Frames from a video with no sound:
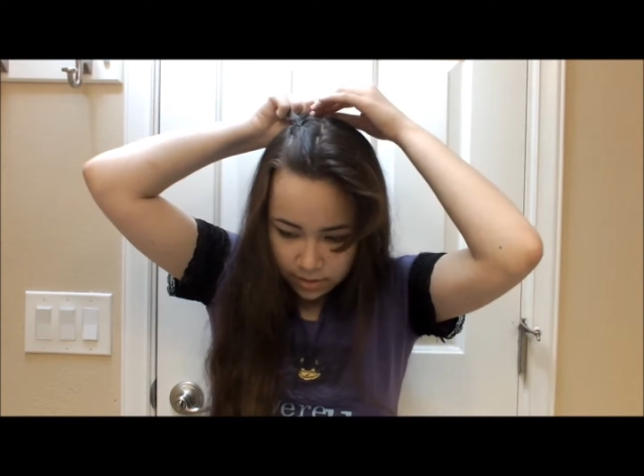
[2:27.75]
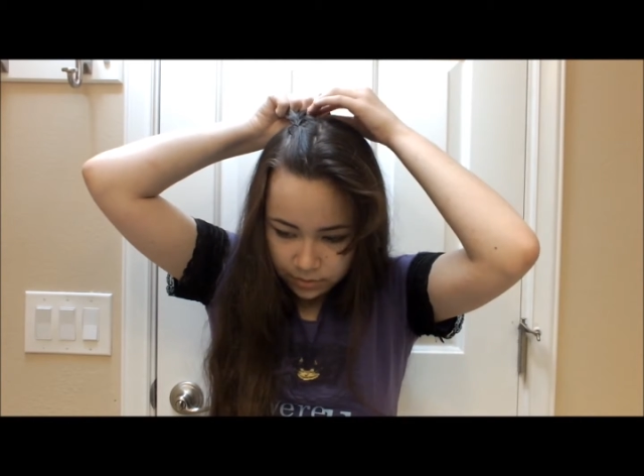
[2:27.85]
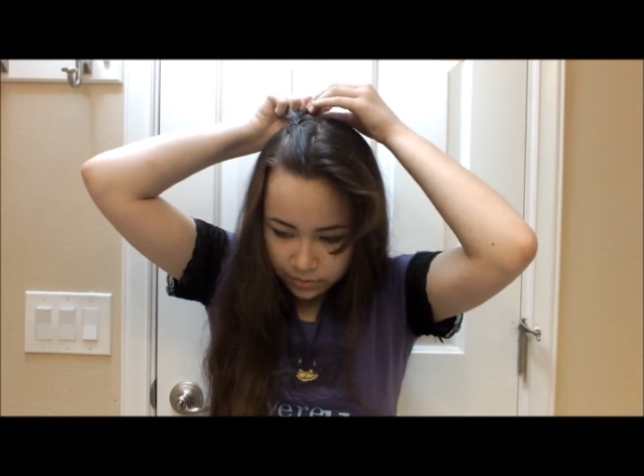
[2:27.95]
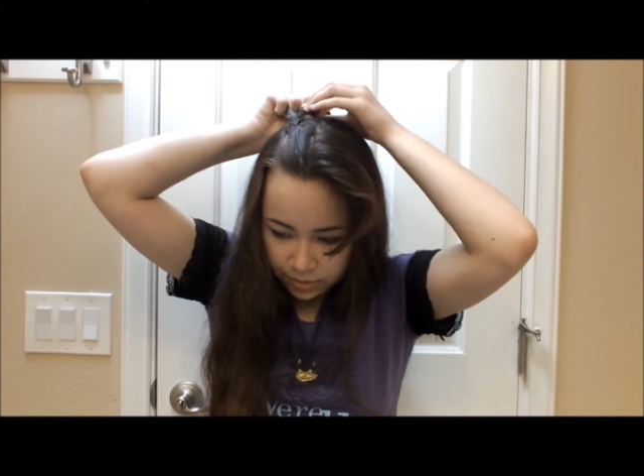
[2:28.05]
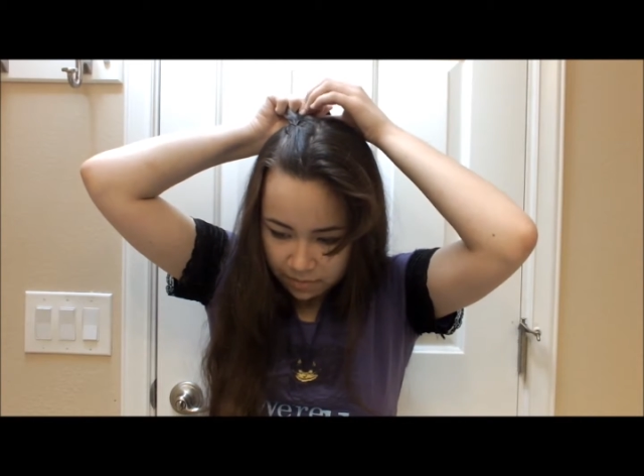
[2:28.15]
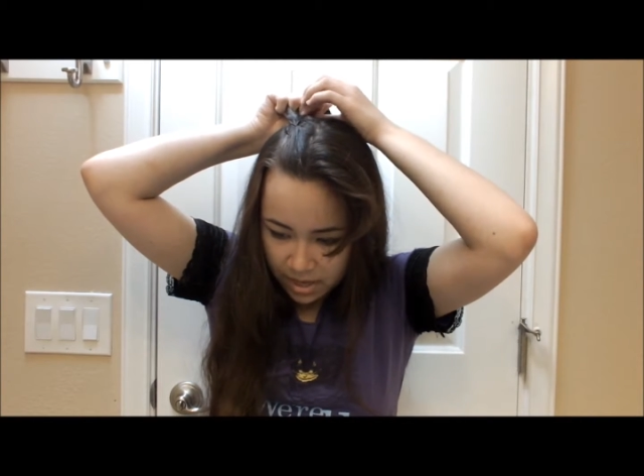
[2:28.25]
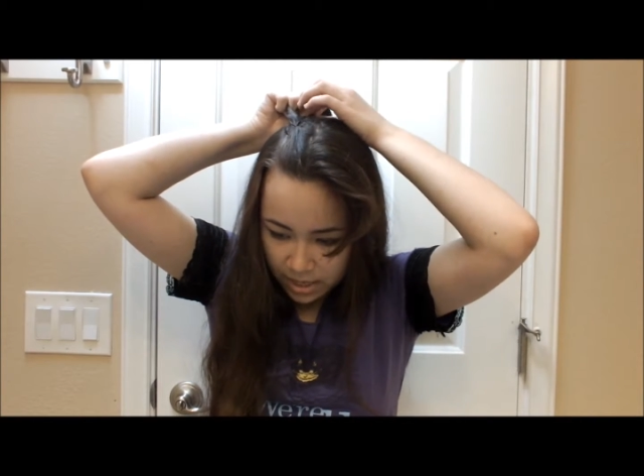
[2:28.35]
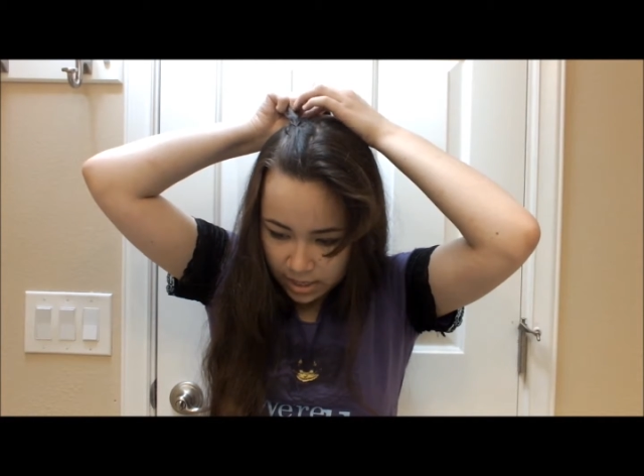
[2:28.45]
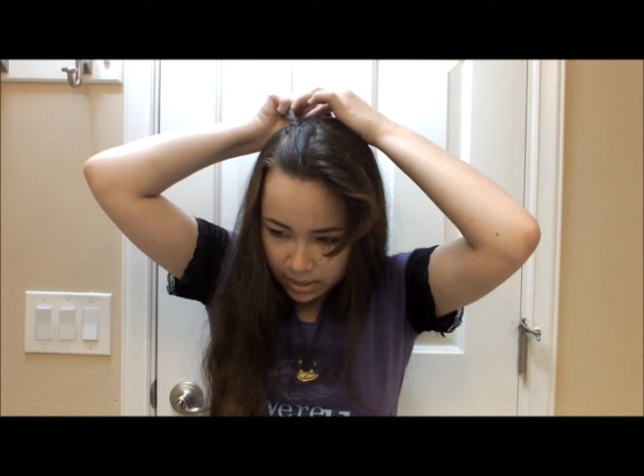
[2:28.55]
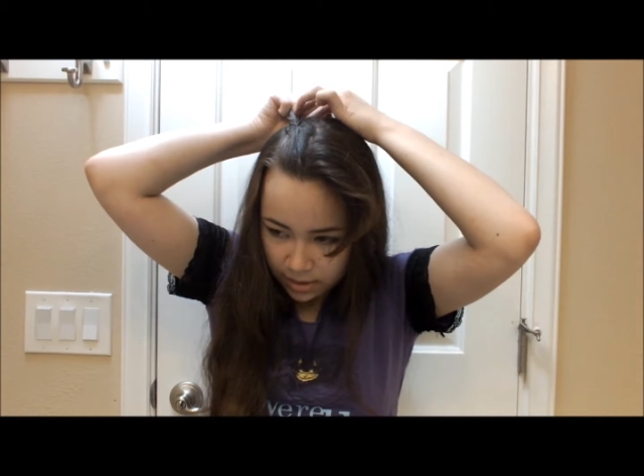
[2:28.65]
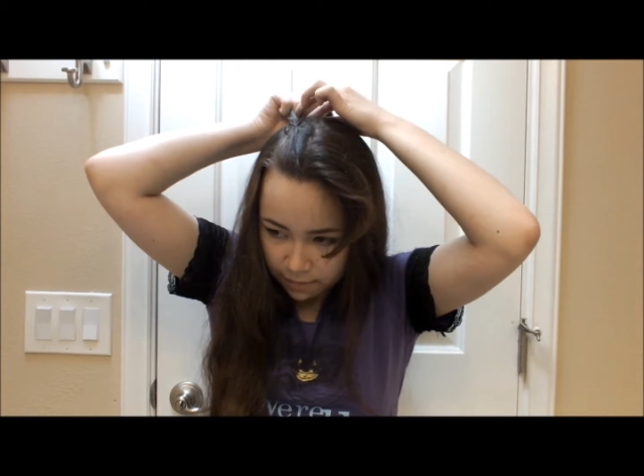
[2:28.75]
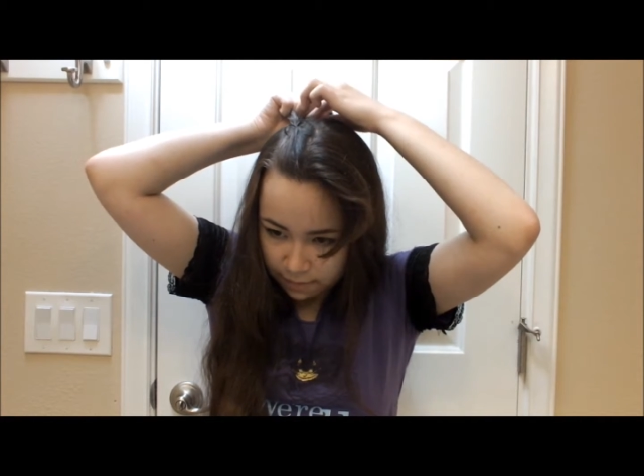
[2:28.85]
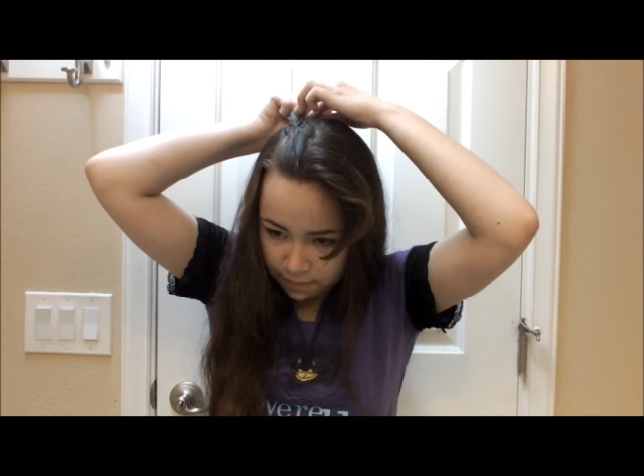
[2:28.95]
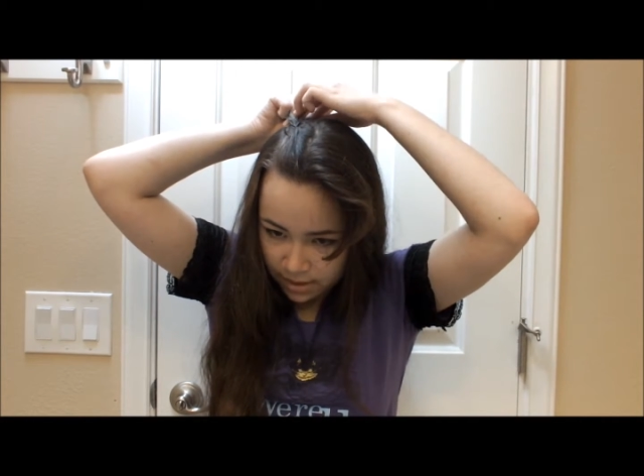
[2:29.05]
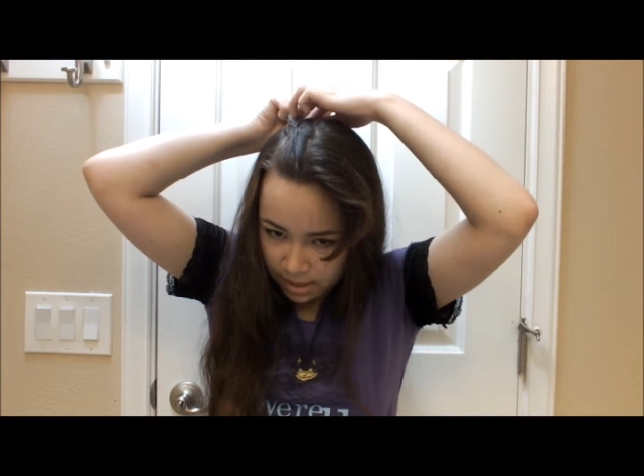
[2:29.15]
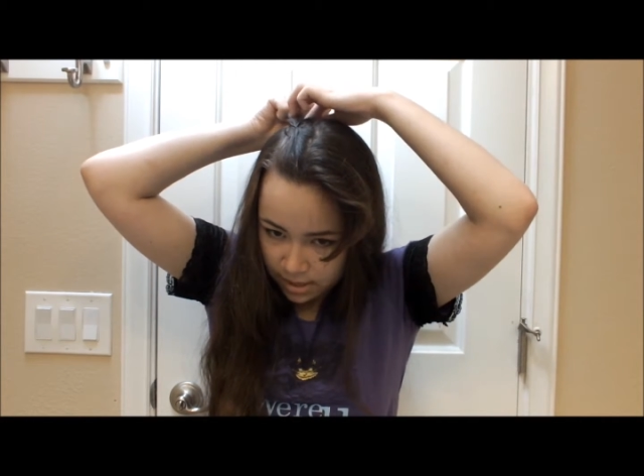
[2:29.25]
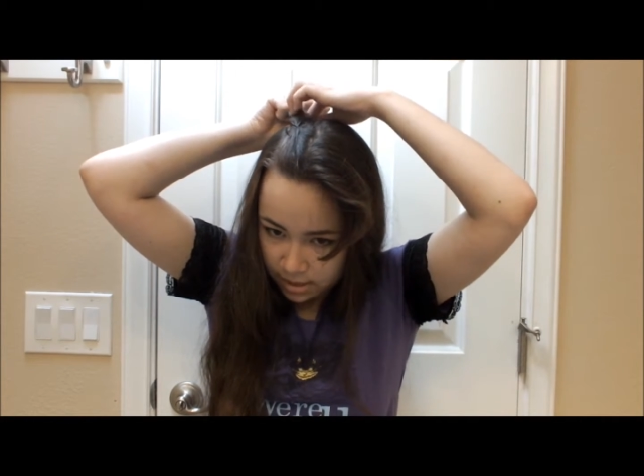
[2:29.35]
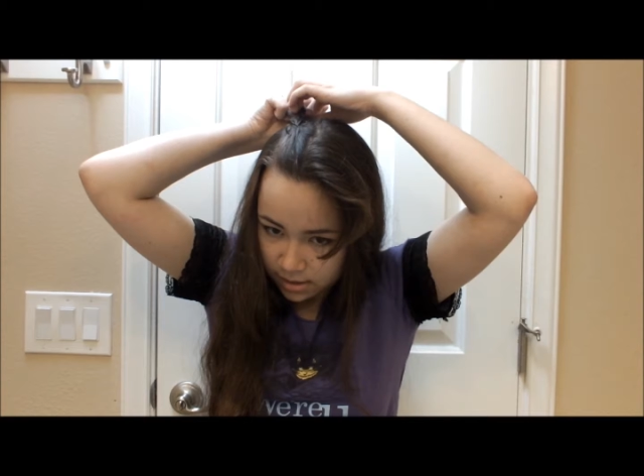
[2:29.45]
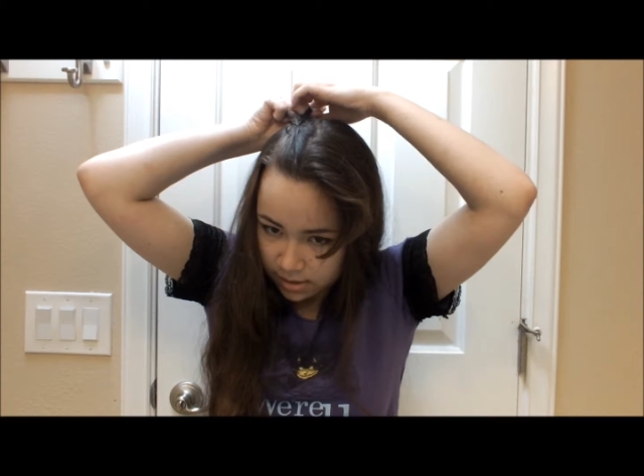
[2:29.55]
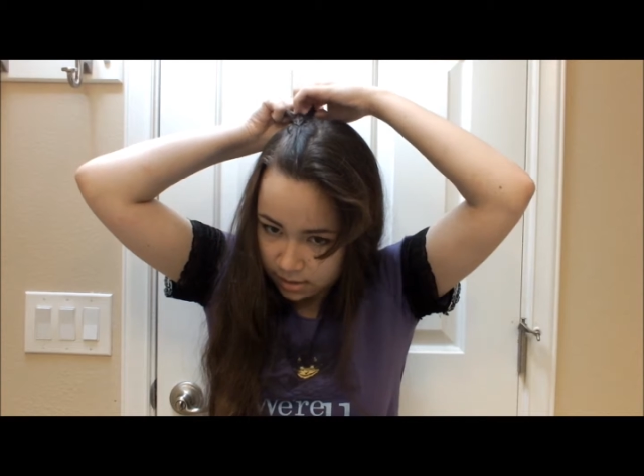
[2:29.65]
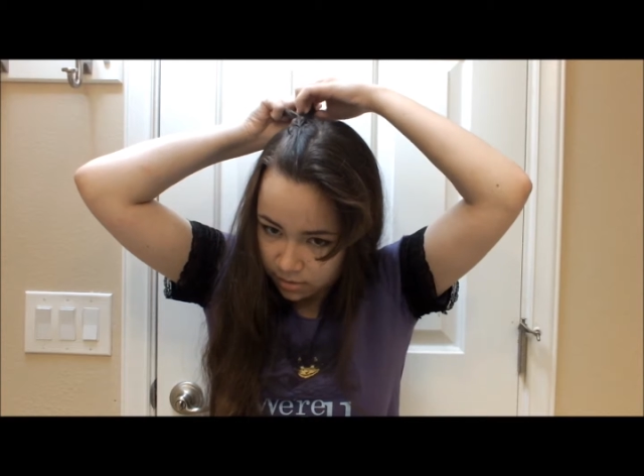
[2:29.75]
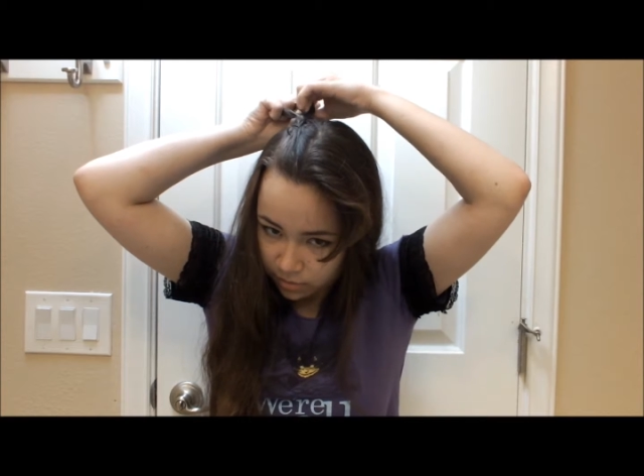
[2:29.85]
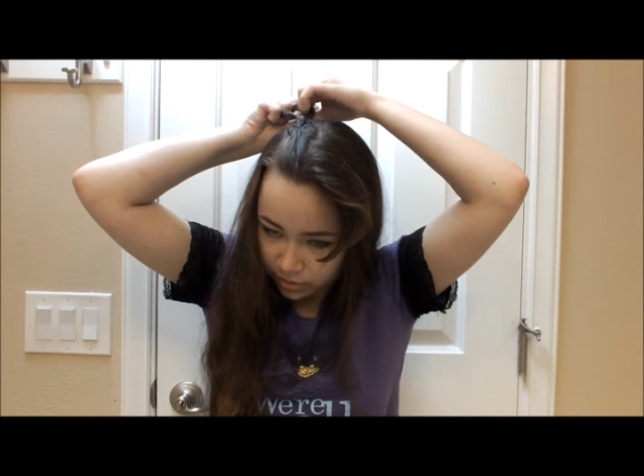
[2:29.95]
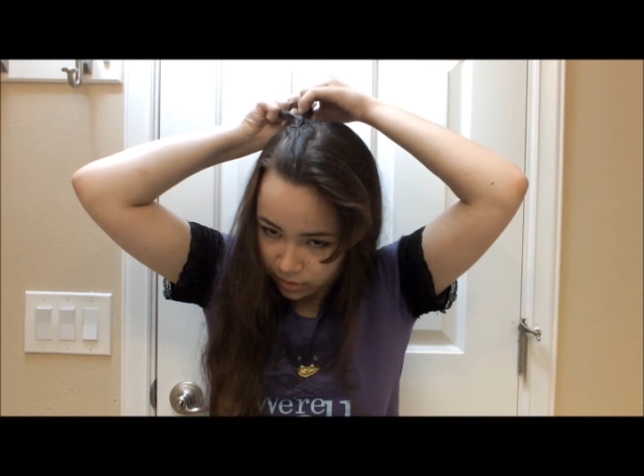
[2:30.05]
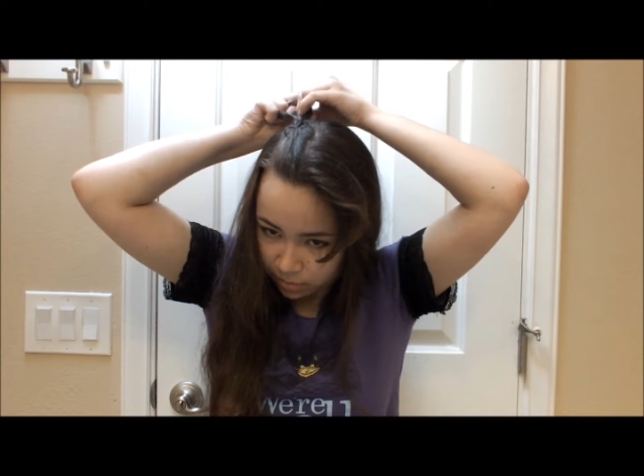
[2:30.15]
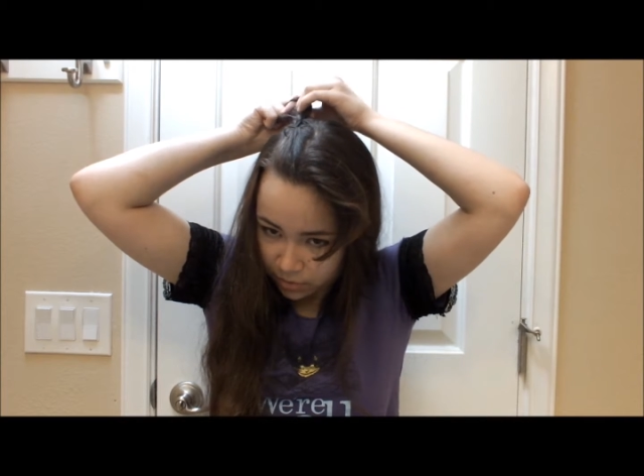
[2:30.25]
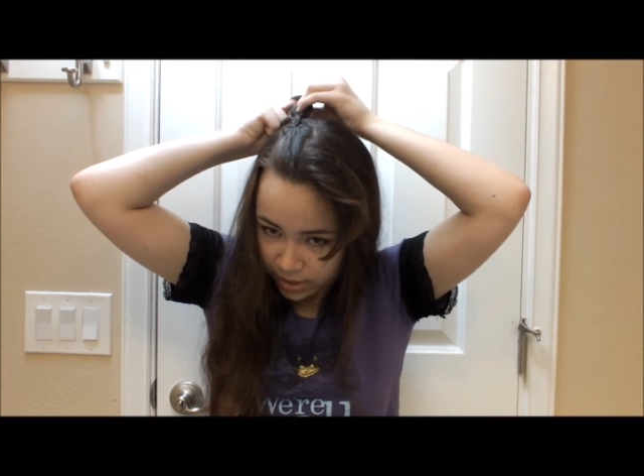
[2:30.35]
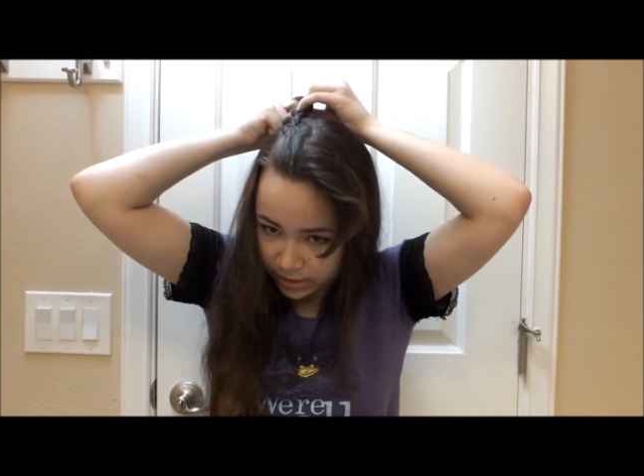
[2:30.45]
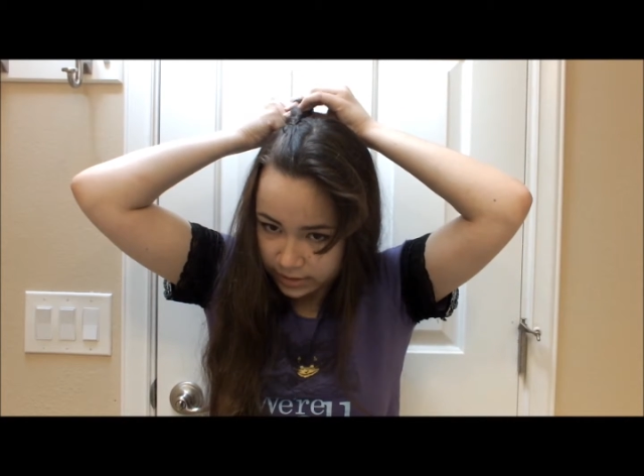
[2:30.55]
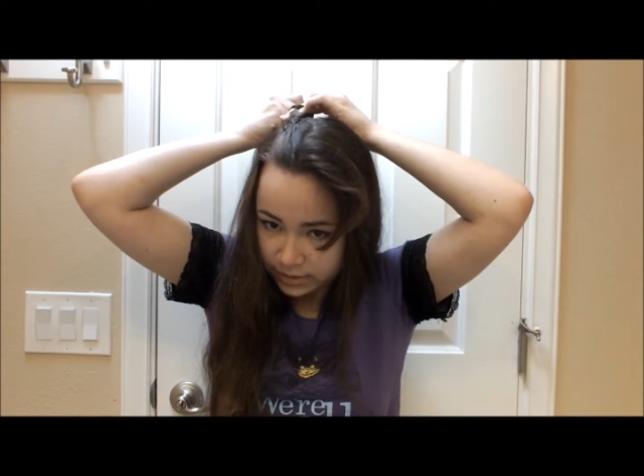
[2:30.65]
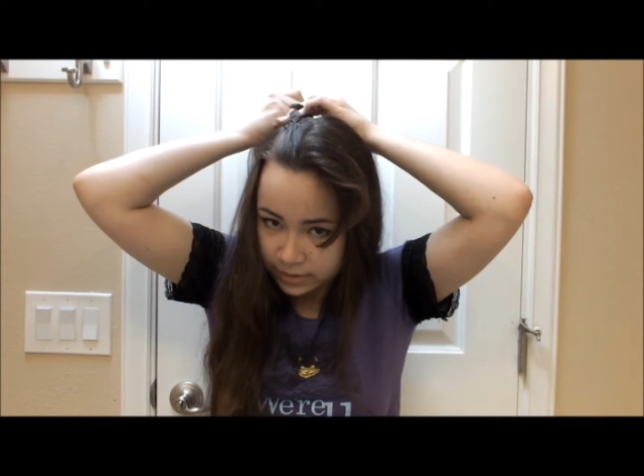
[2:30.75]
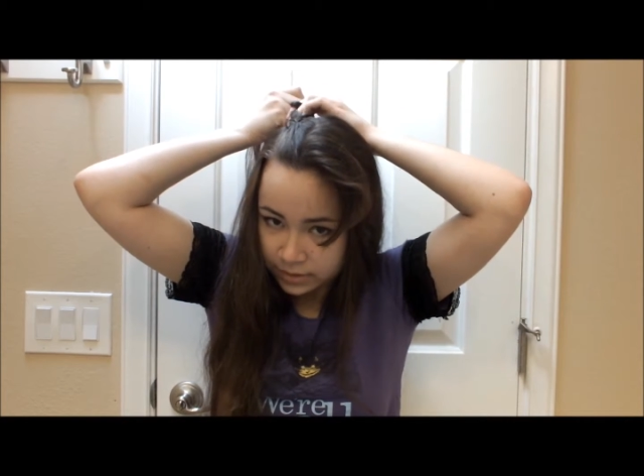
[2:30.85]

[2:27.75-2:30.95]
sort of making a V with the braids.